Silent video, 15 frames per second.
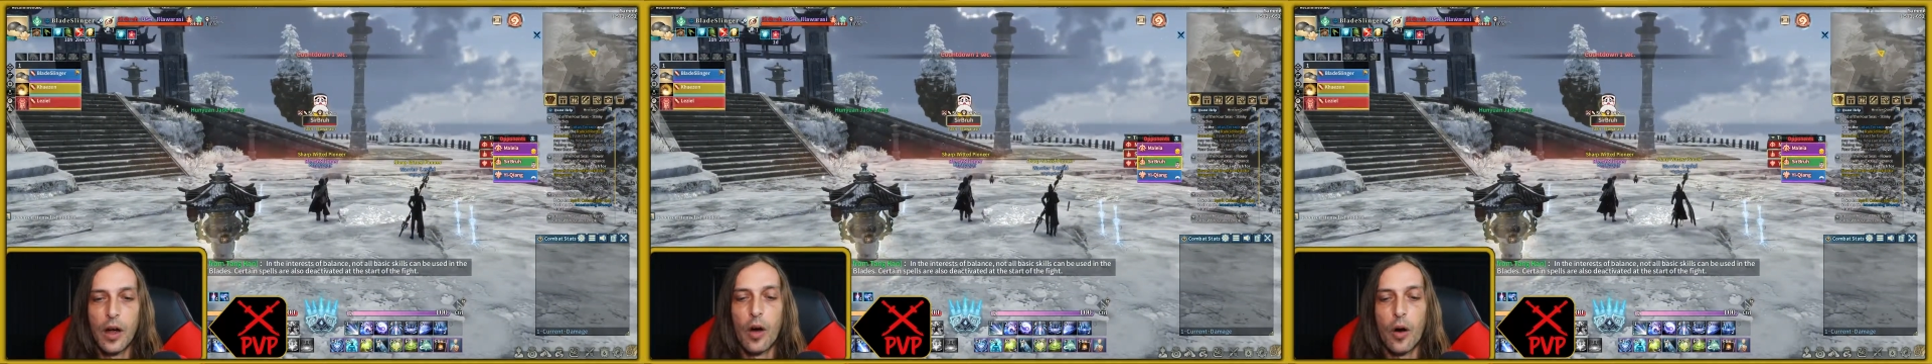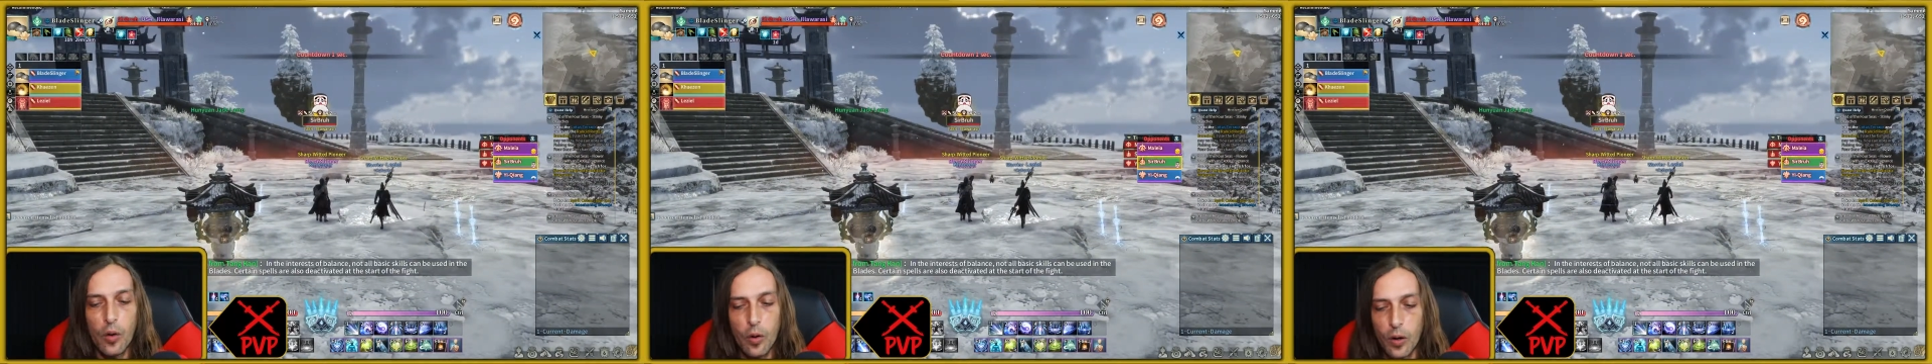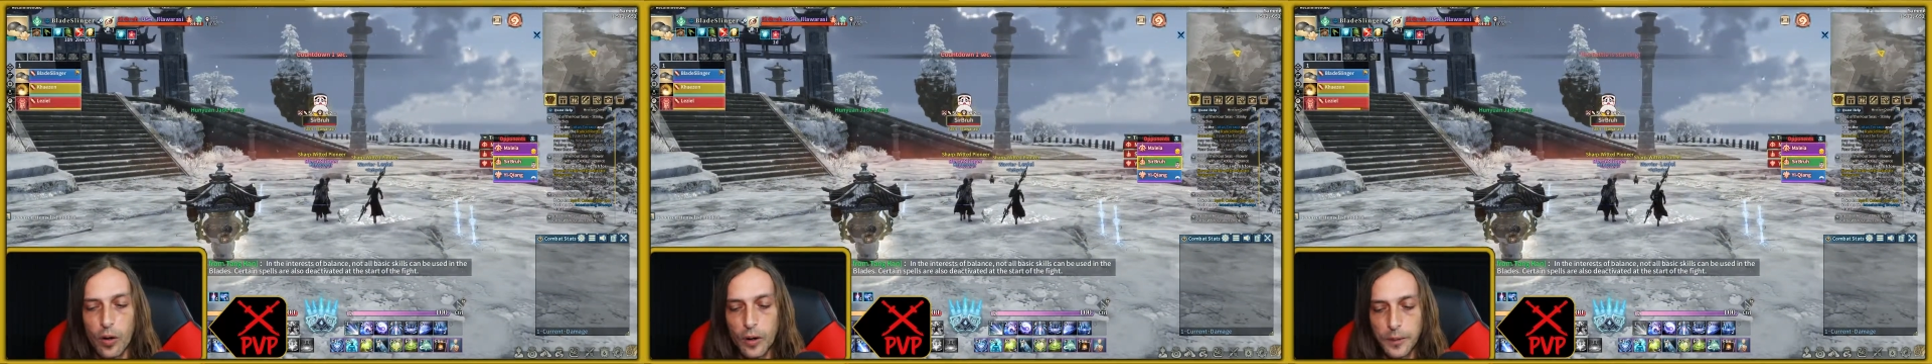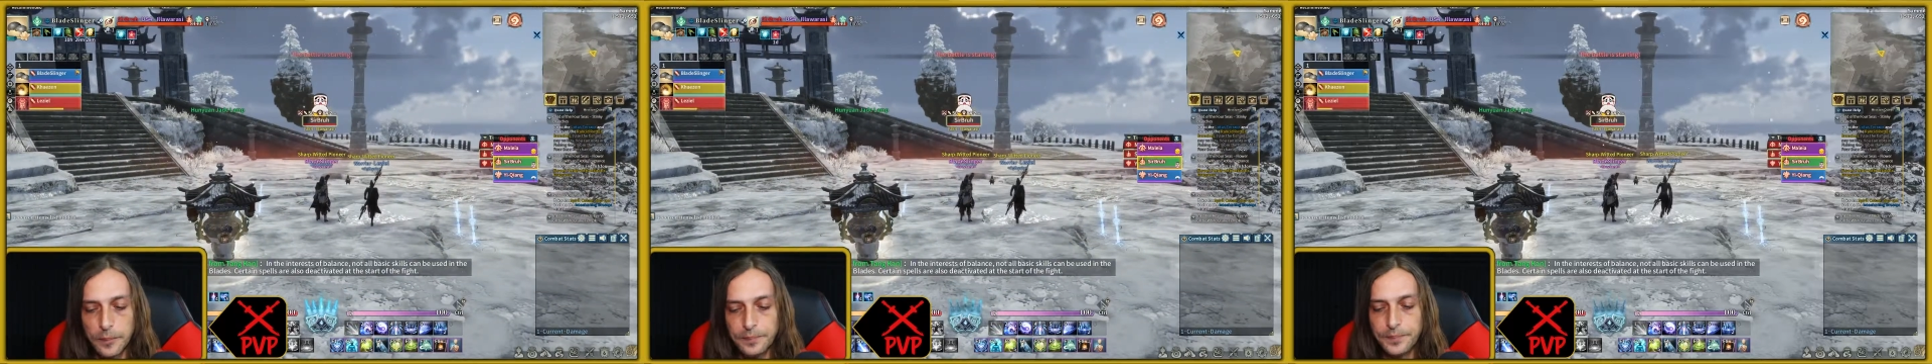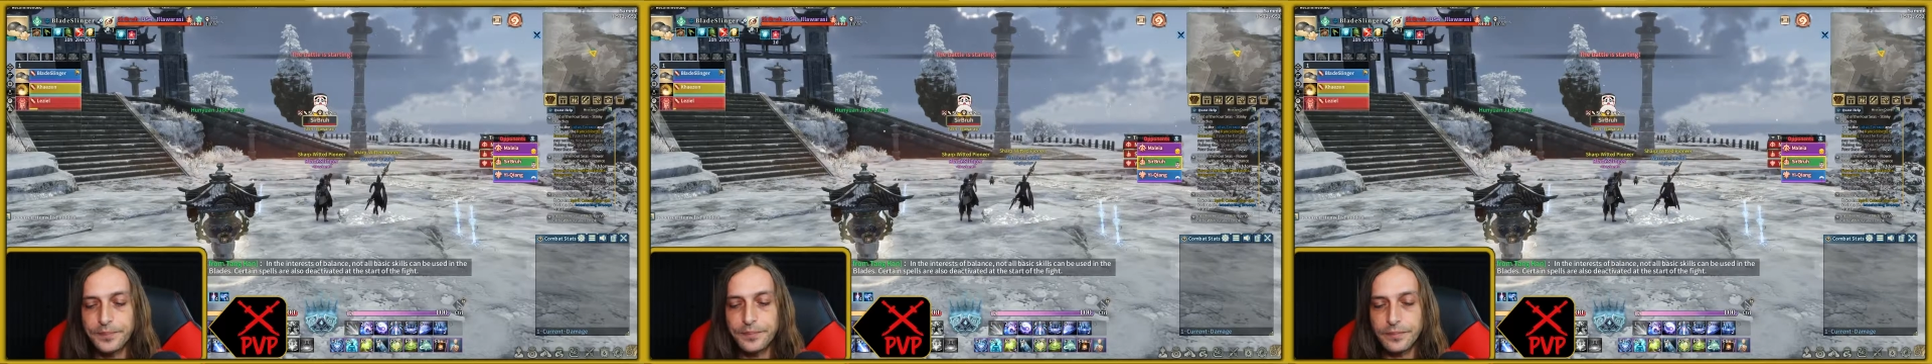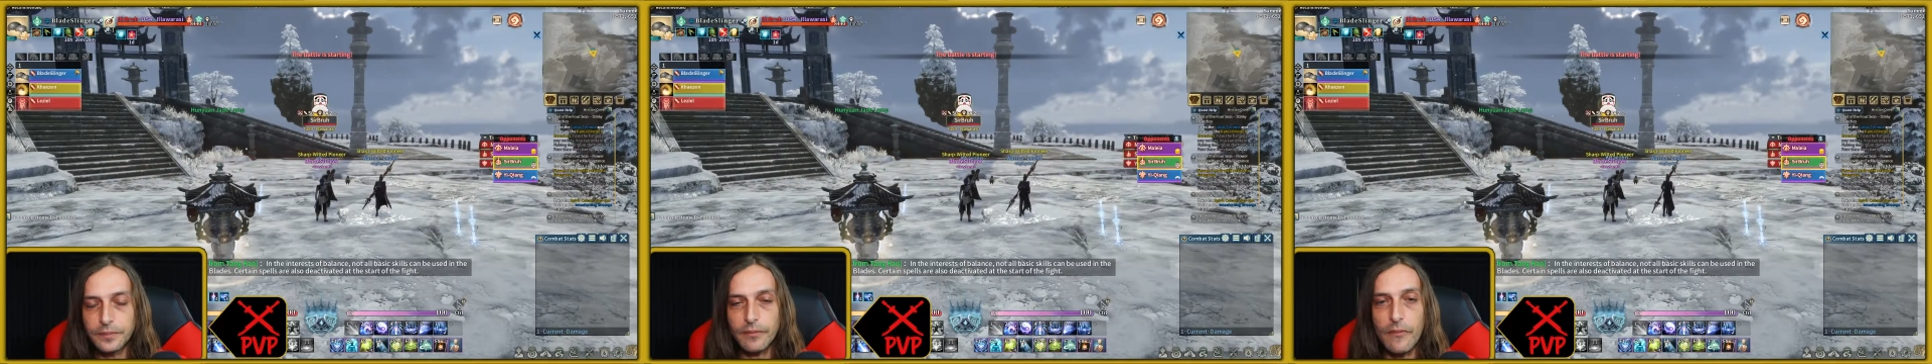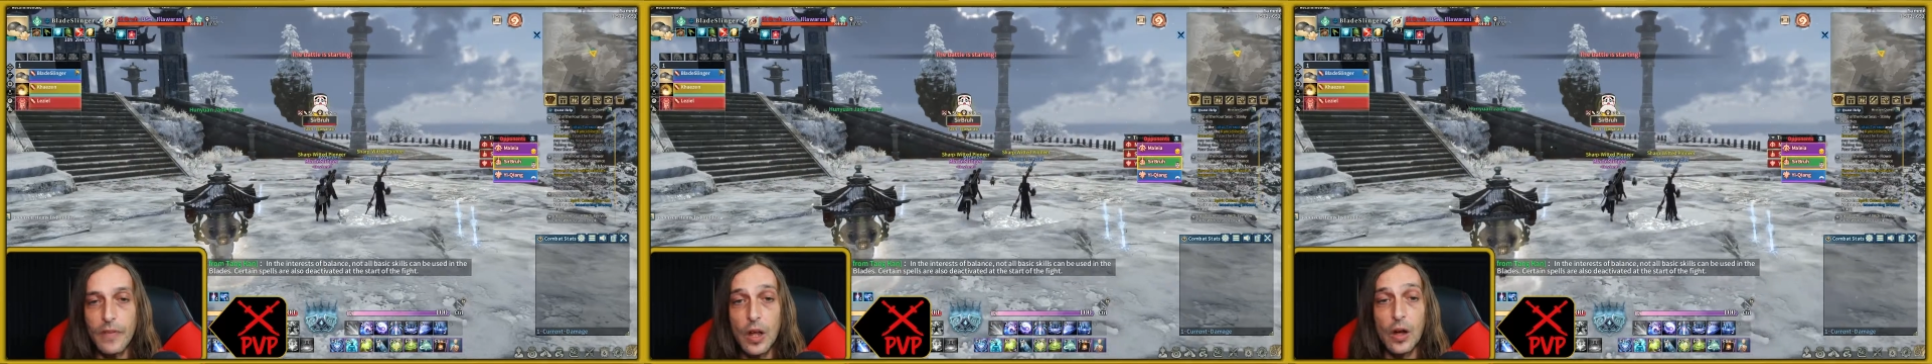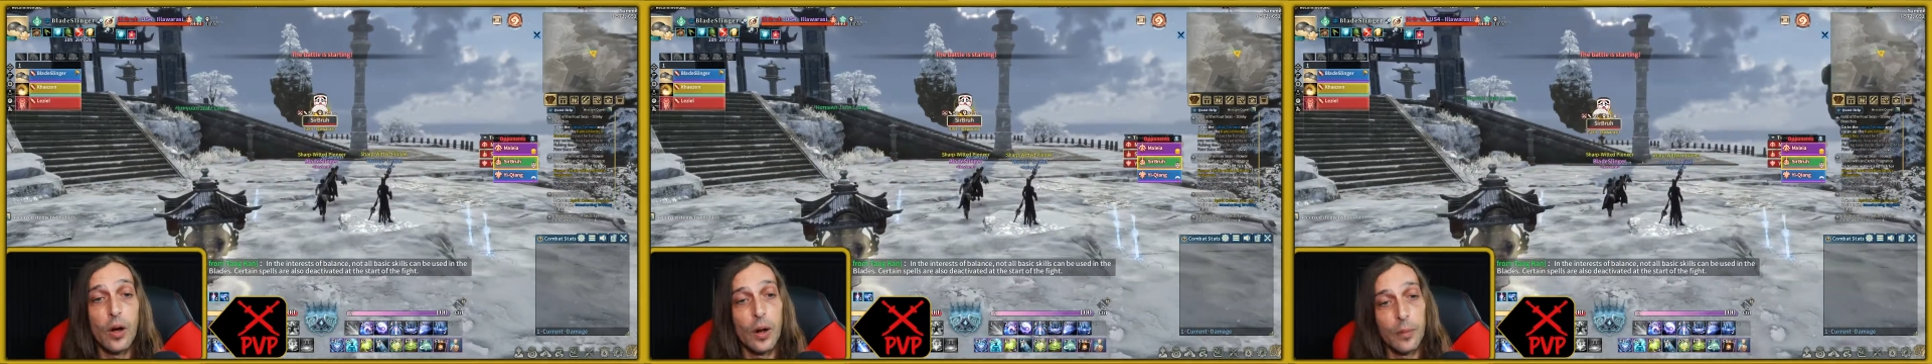or,
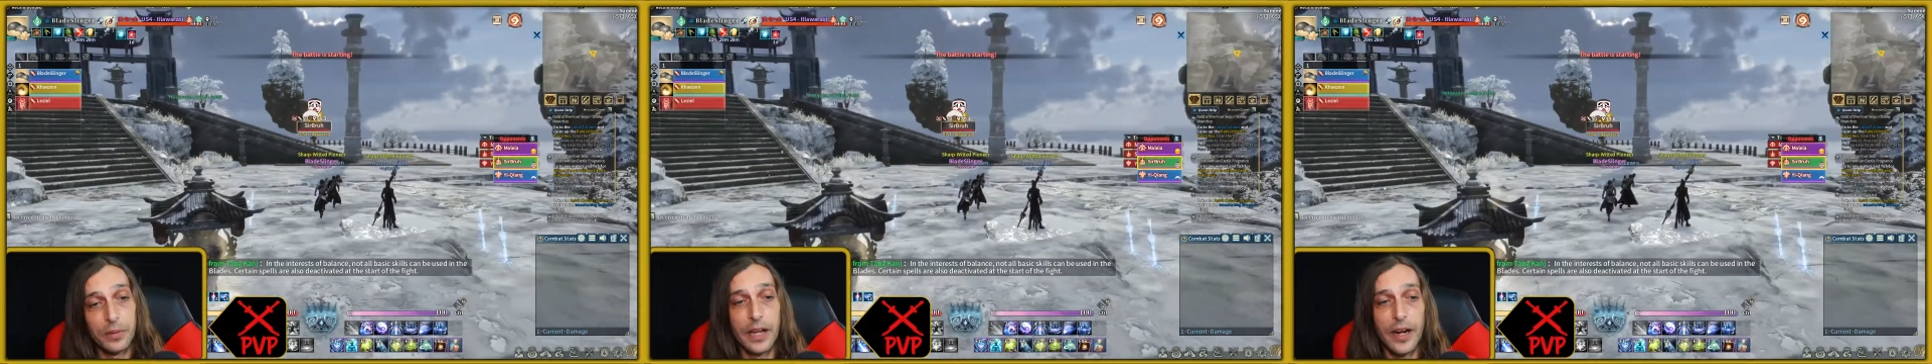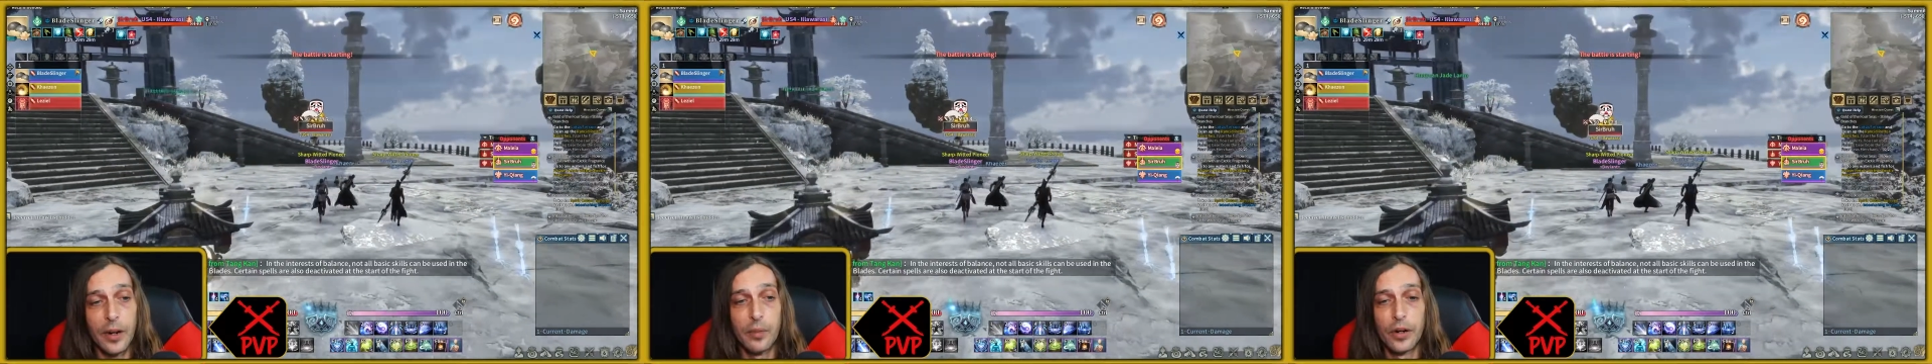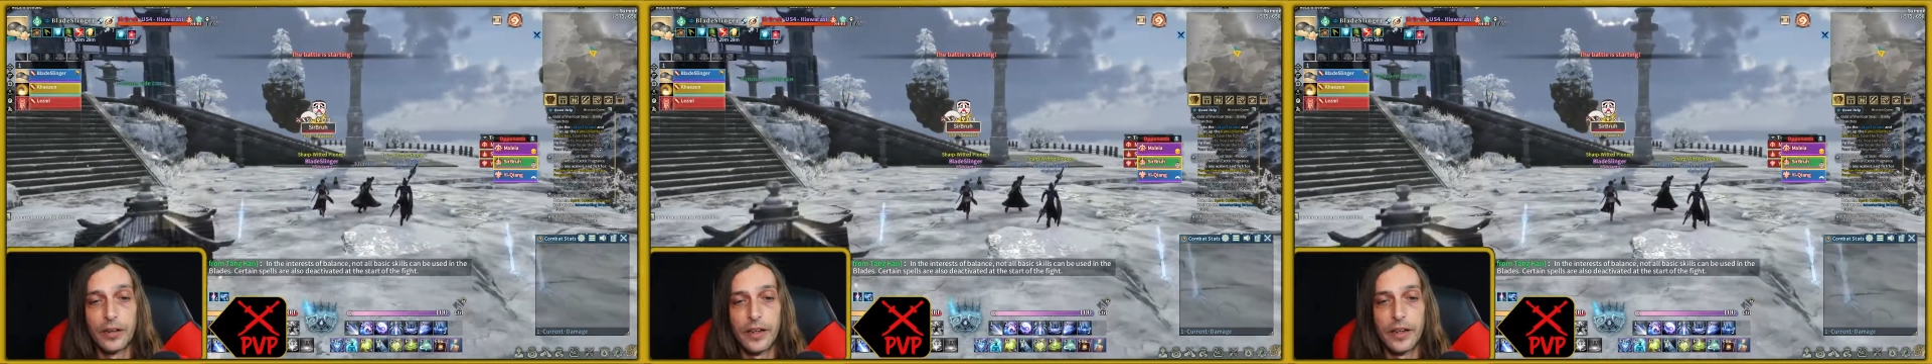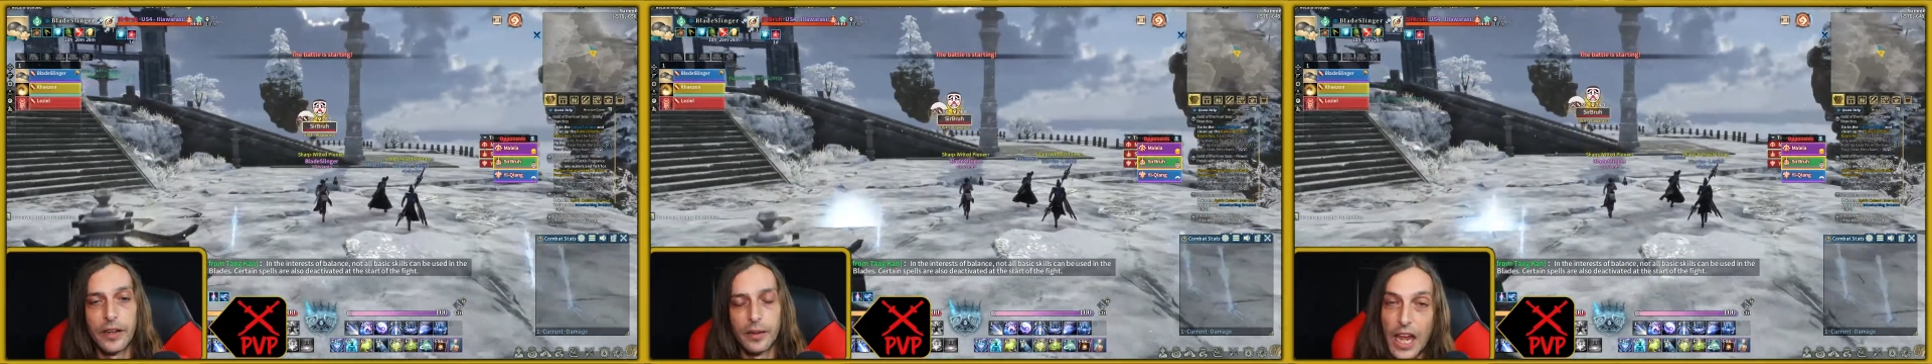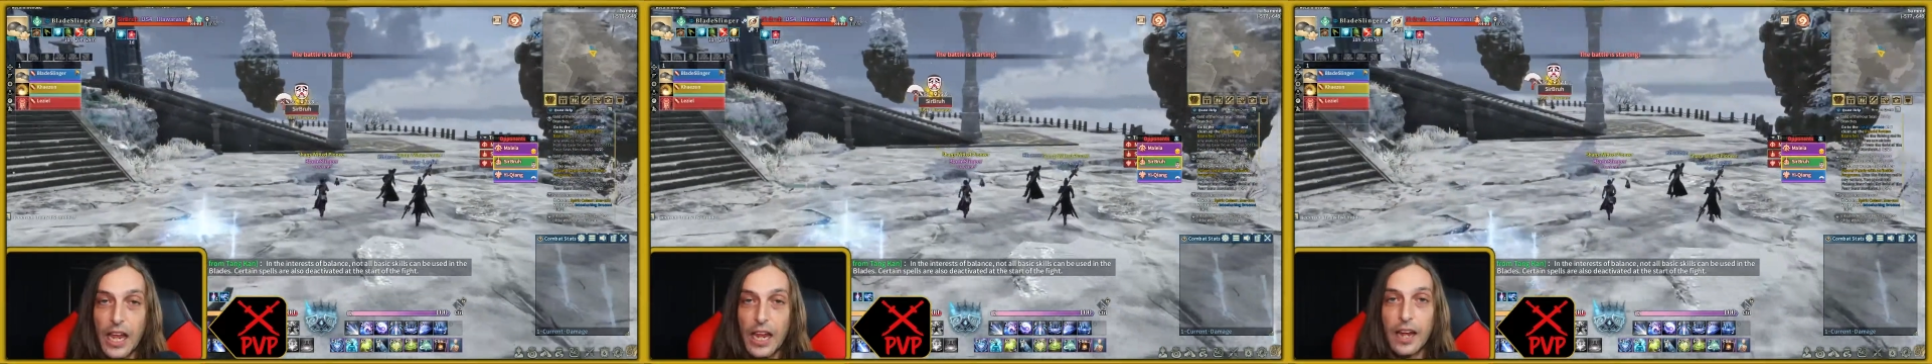oh, I'm glad I brought that up.